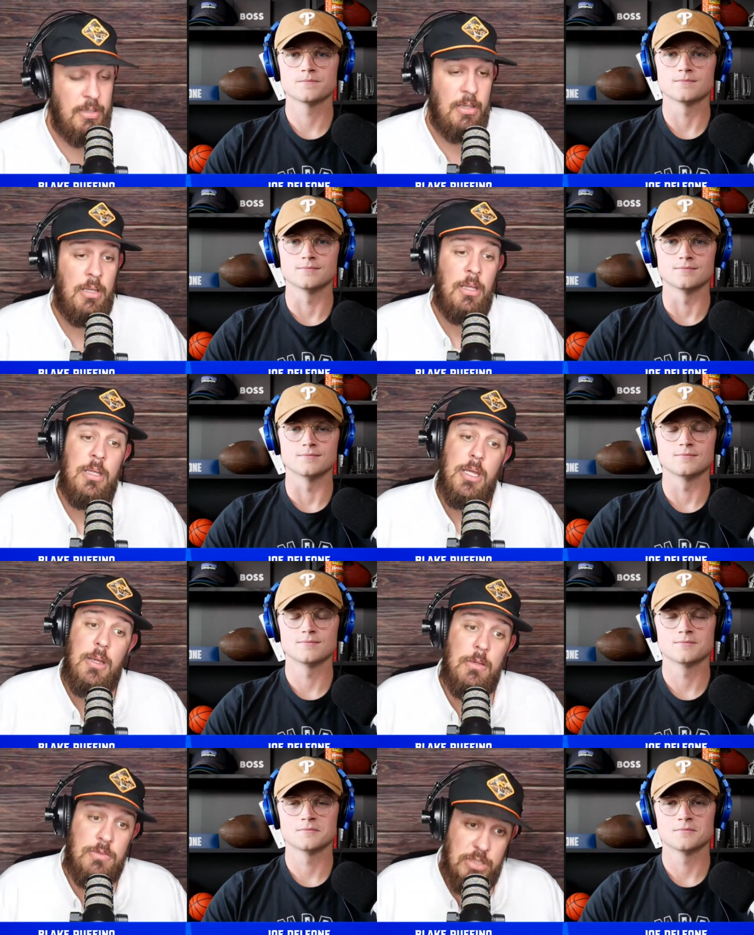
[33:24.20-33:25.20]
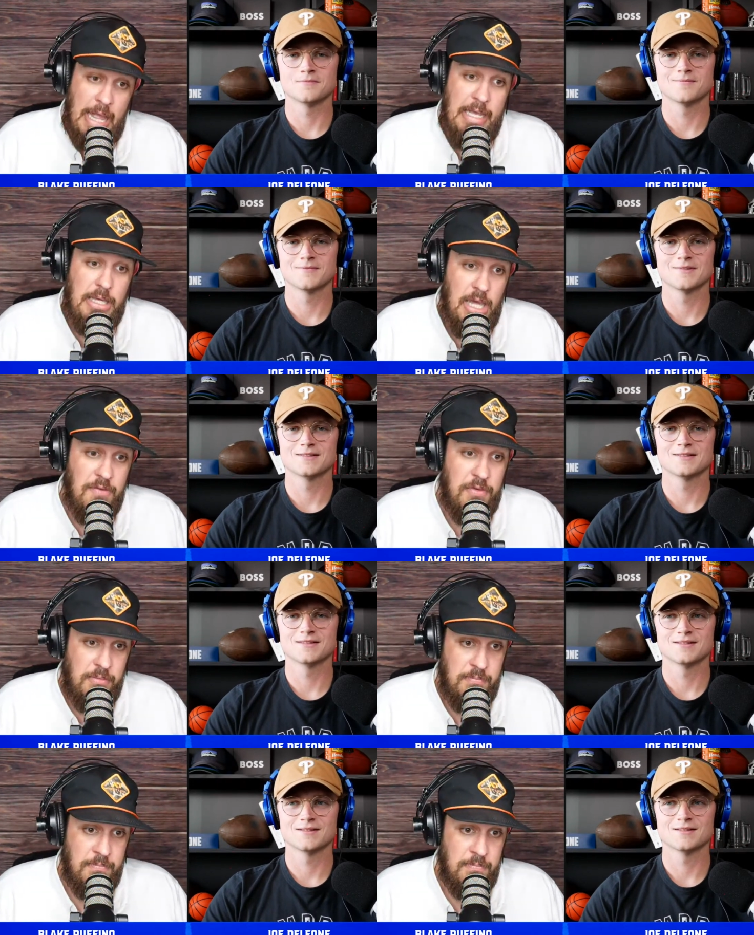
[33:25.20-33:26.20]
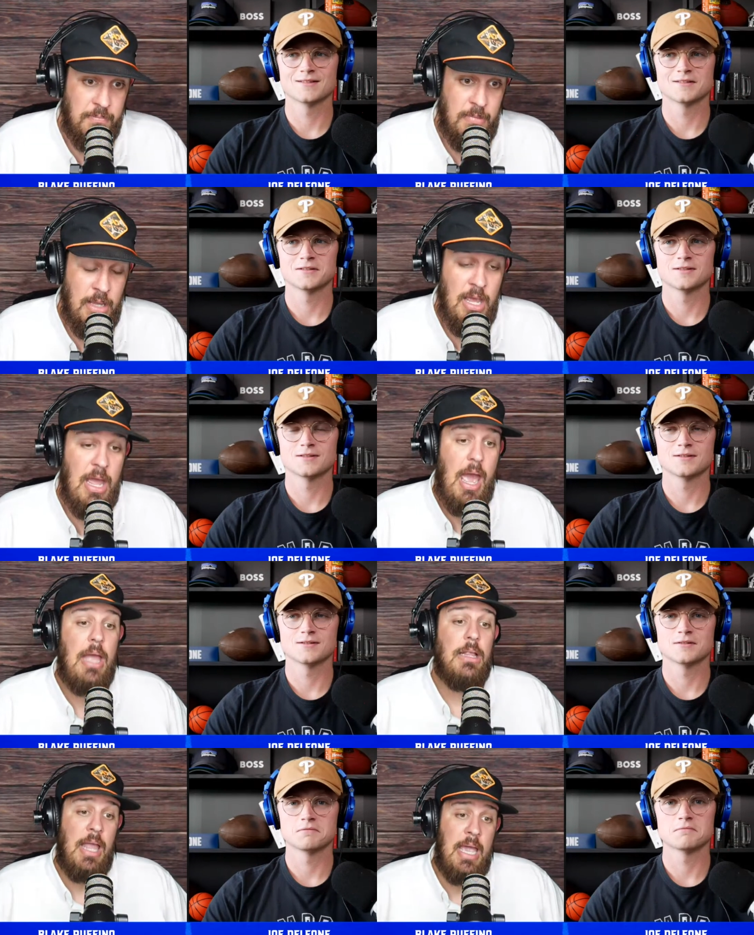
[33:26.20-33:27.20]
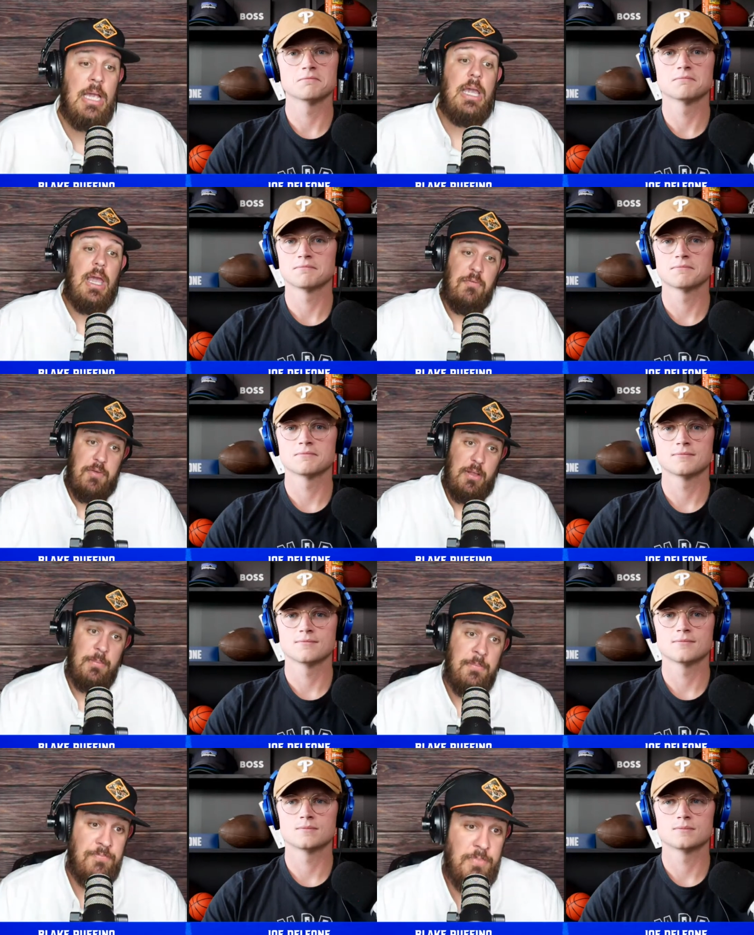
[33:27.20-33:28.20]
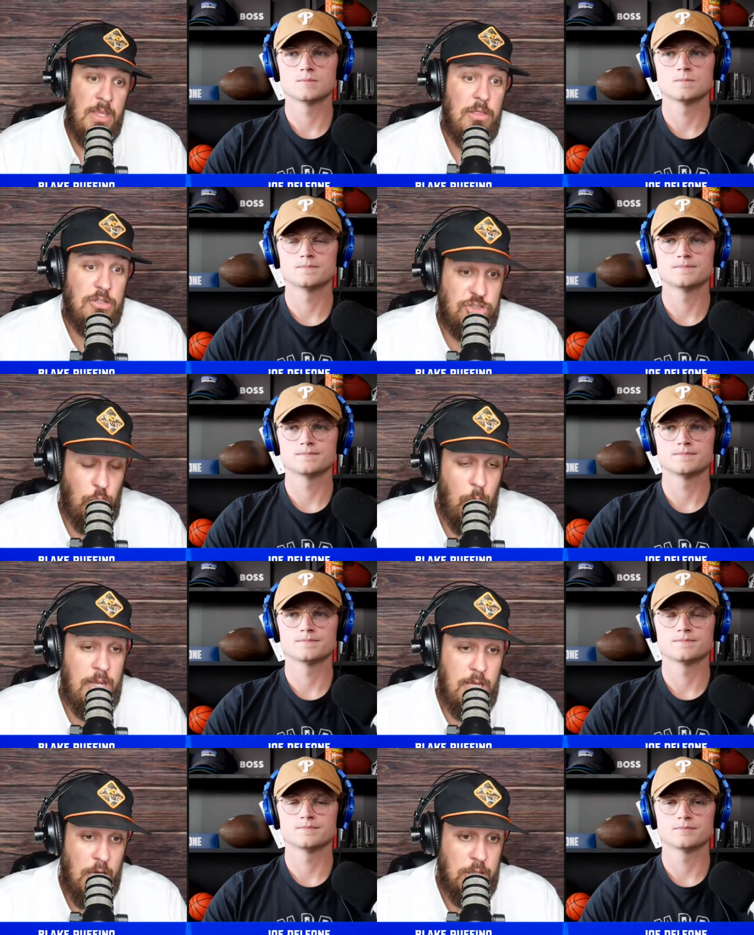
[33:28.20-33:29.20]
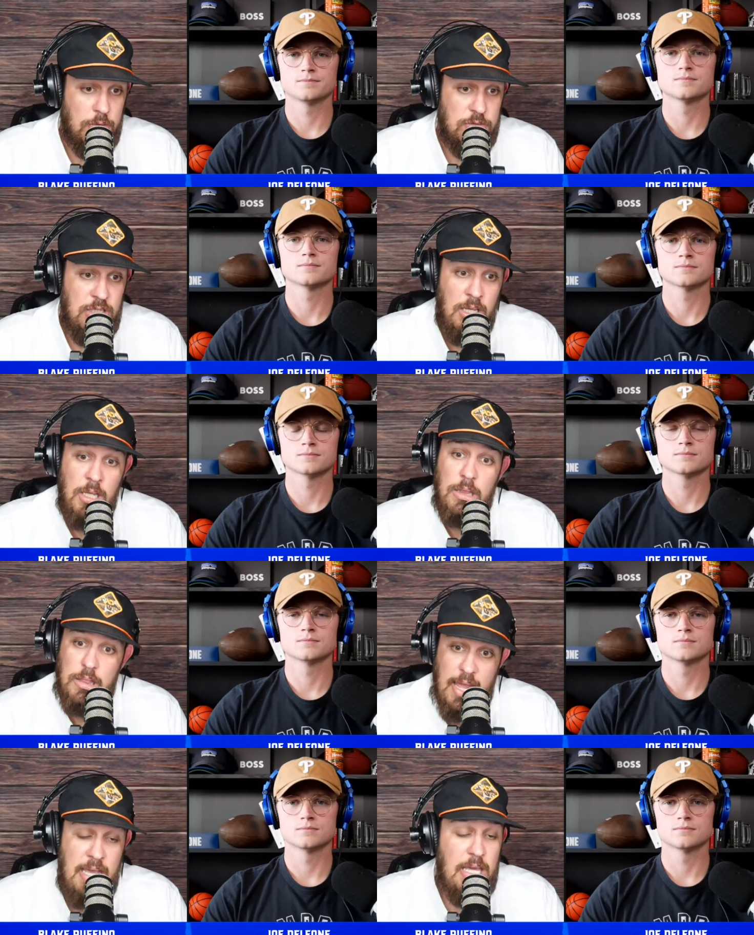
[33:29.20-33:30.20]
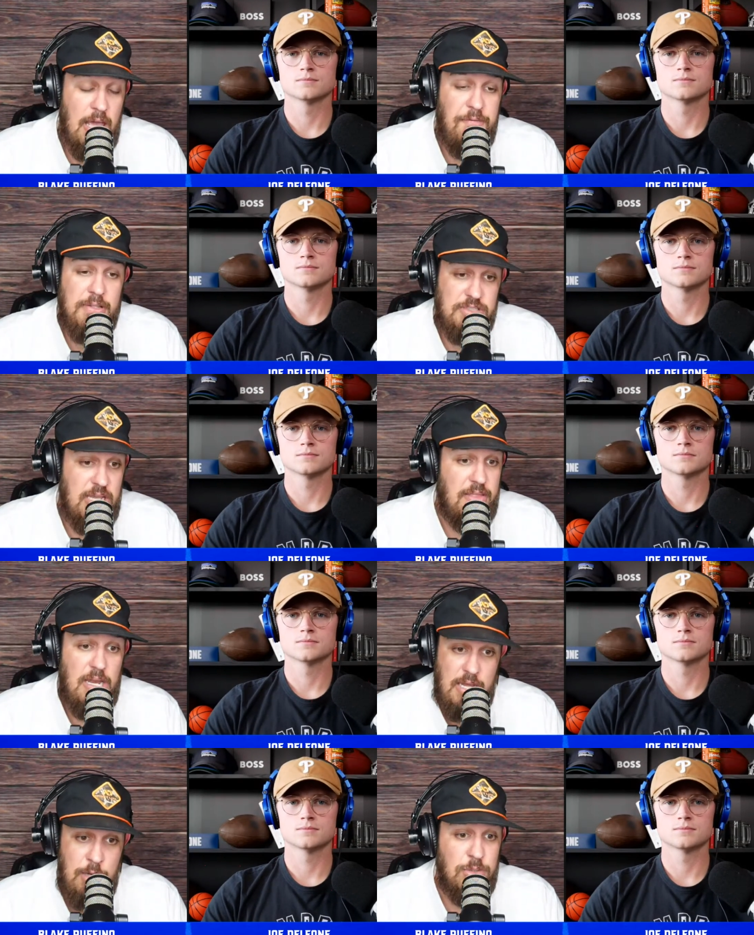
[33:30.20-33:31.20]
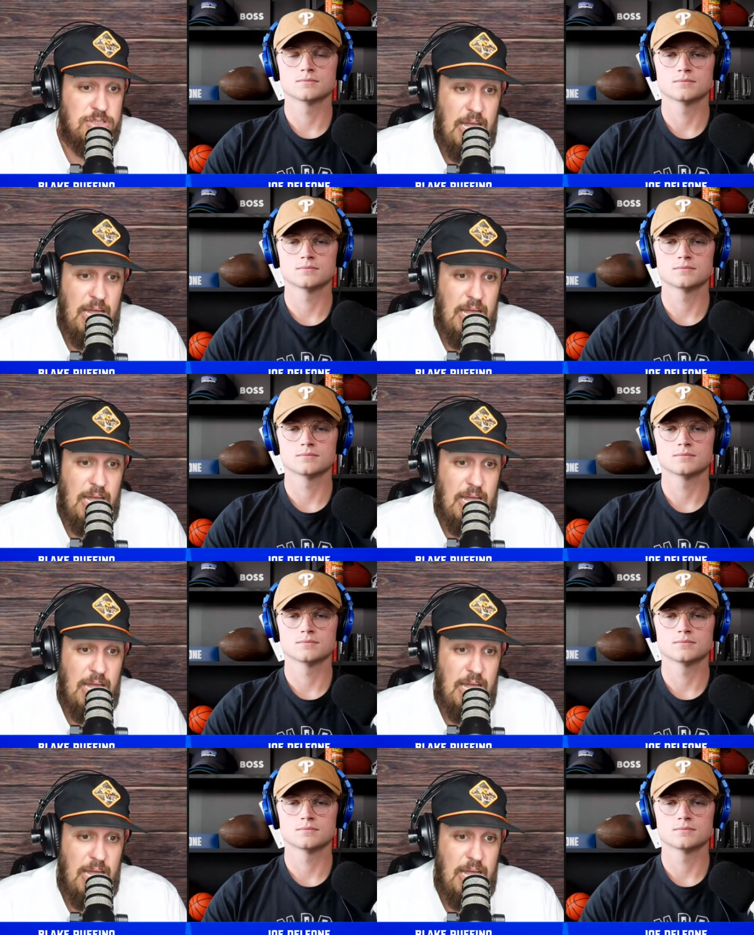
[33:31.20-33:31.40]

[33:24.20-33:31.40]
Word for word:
Speaker 1: Mm. Mm-hmm. It was Lane Kiffin, and Lane Kiffin. The story goes Lane Kiffin said that he was